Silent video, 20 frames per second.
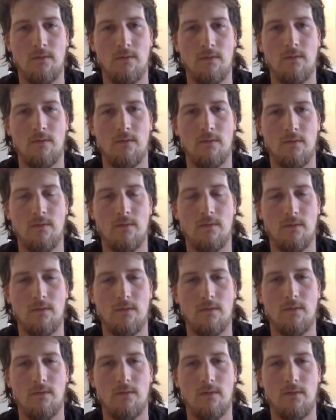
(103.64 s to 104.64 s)

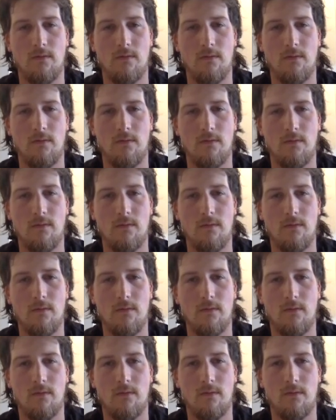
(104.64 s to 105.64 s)

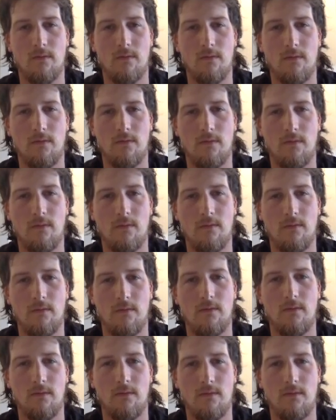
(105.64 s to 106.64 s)

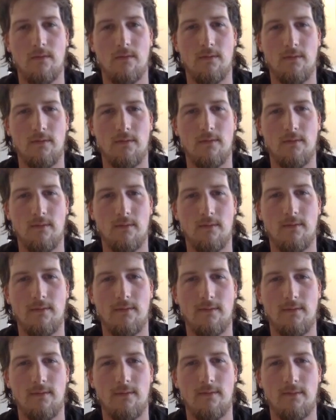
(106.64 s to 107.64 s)

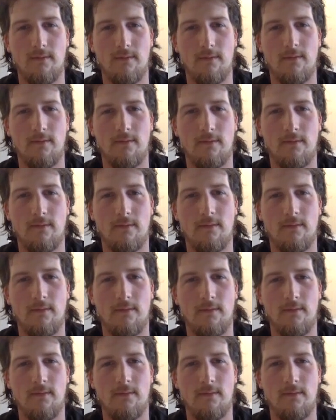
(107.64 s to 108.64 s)

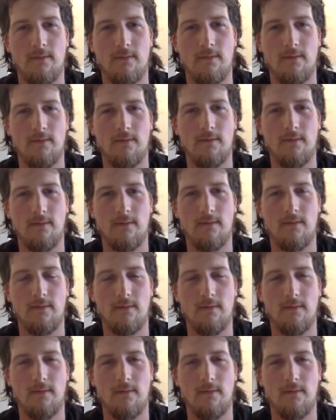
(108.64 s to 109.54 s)
[no speech]